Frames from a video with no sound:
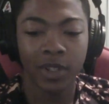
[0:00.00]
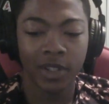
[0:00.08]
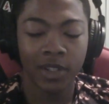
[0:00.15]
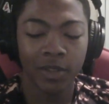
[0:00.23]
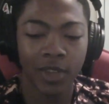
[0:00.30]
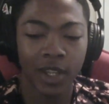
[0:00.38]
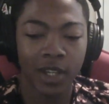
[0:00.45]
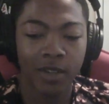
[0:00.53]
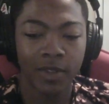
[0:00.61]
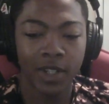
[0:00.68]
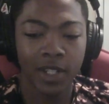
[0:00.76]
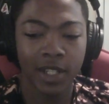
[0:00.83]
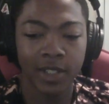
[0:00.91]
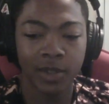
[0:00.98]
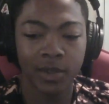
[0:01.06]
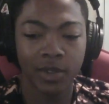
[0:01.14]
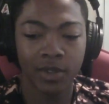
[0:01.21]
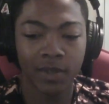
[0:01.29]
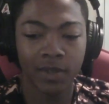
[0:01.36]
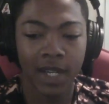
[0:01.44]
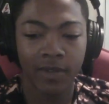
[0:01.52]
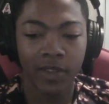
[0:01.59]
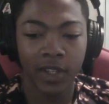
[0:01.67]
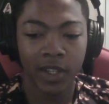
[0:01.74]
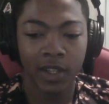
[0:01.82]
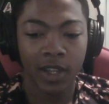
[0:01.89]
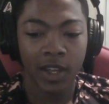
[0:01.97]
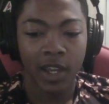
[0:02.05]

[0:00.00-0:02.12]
You think I'm gonna let you survive, nigga,